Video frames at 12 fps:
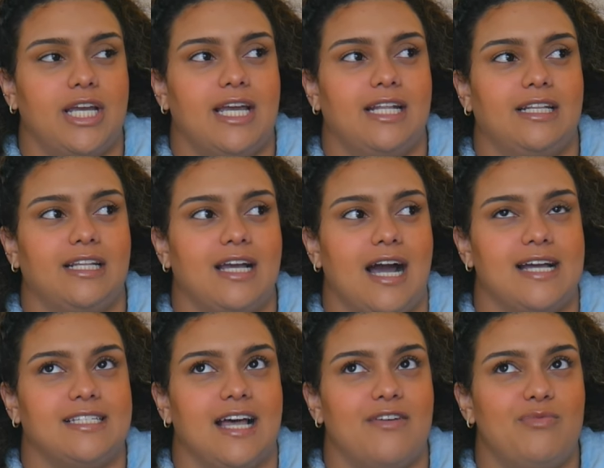And
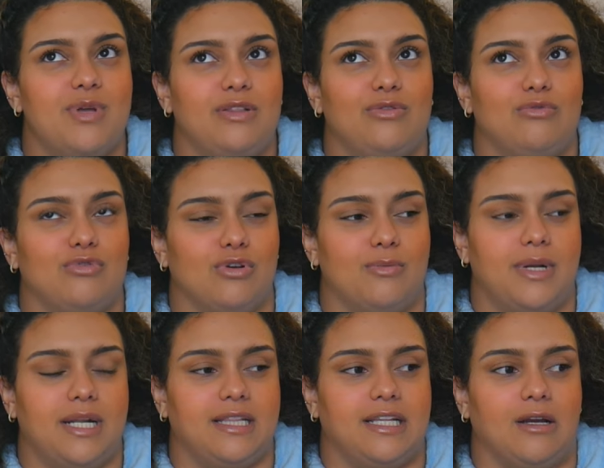guys, I've been through so
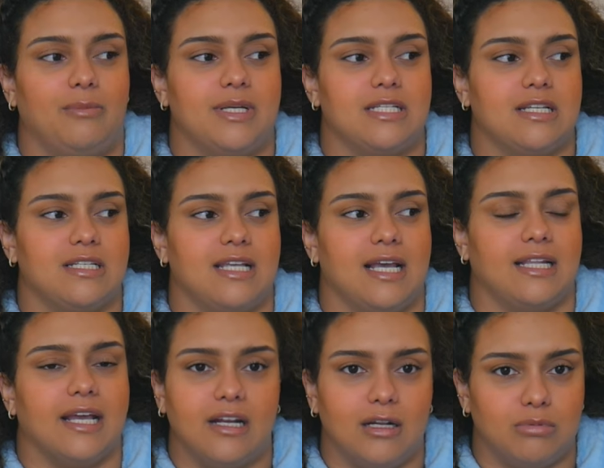many therapists because, like,
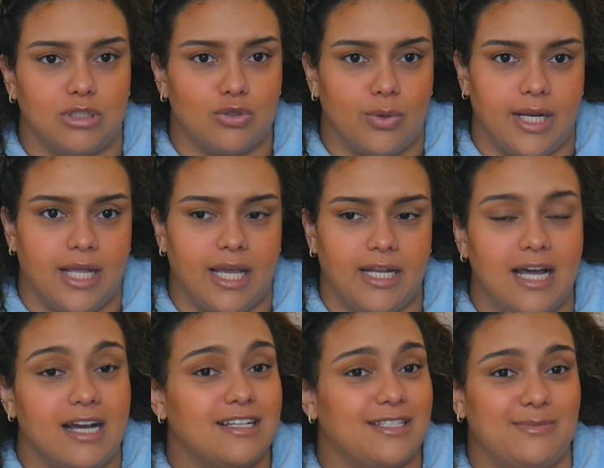they end up just quitting.
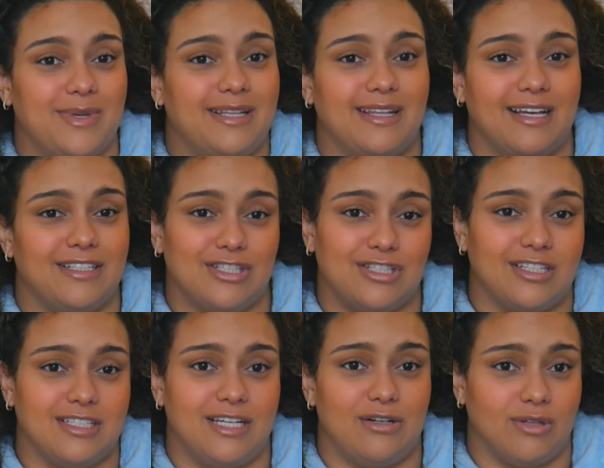Not because of me, like, just
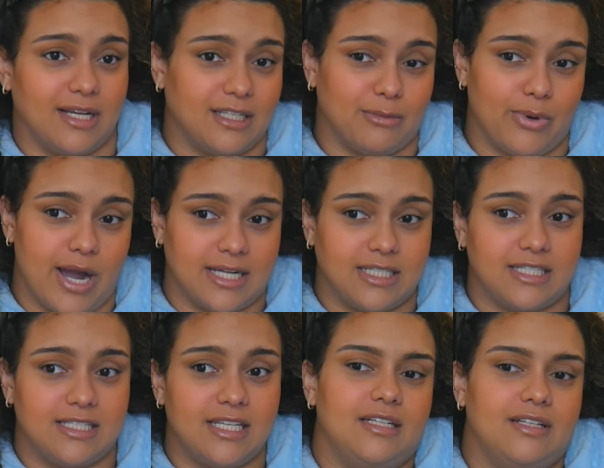because they don't like the practice.